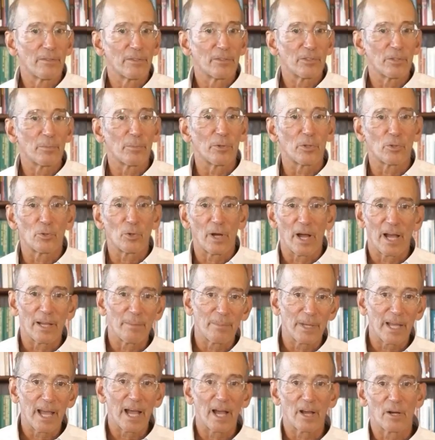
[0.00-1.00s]

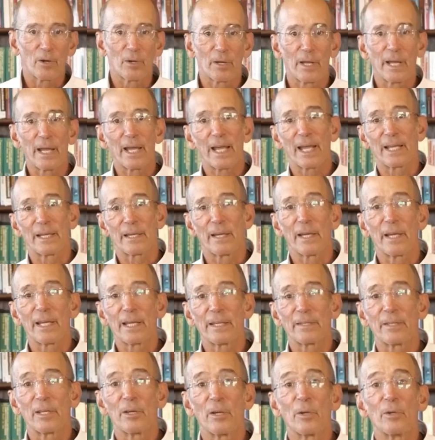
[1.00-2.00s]
Subscribe now and
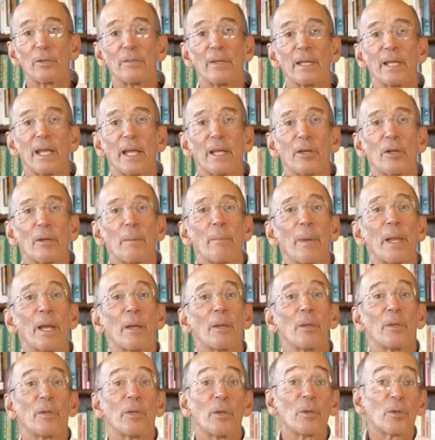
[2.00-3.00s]
click the notification
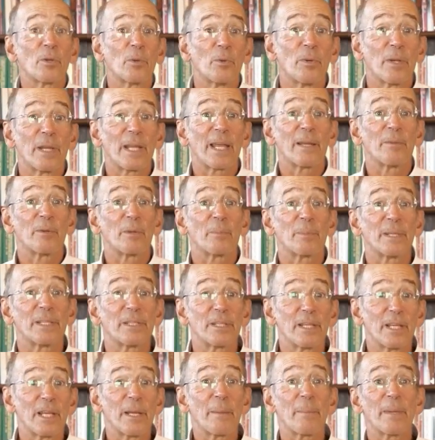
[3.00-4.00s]
bell so you never
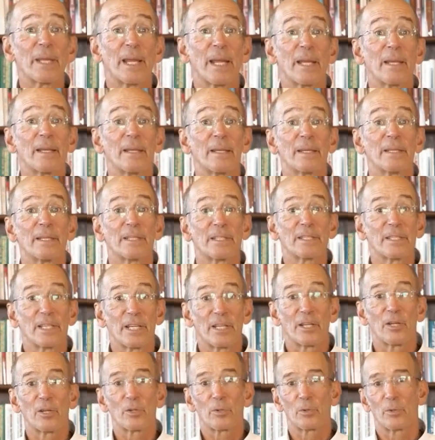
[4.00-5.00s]
miss an update. See
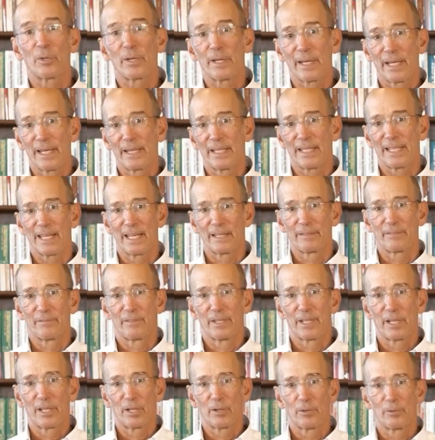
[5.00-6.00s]
you in the next
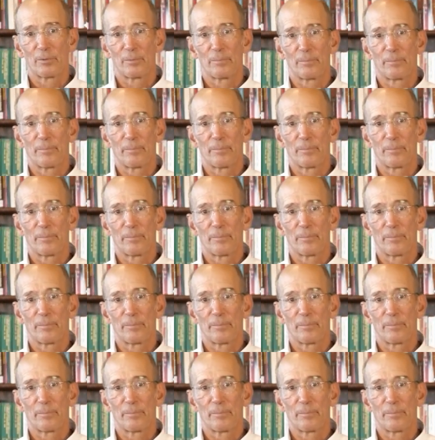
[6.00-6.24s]
video.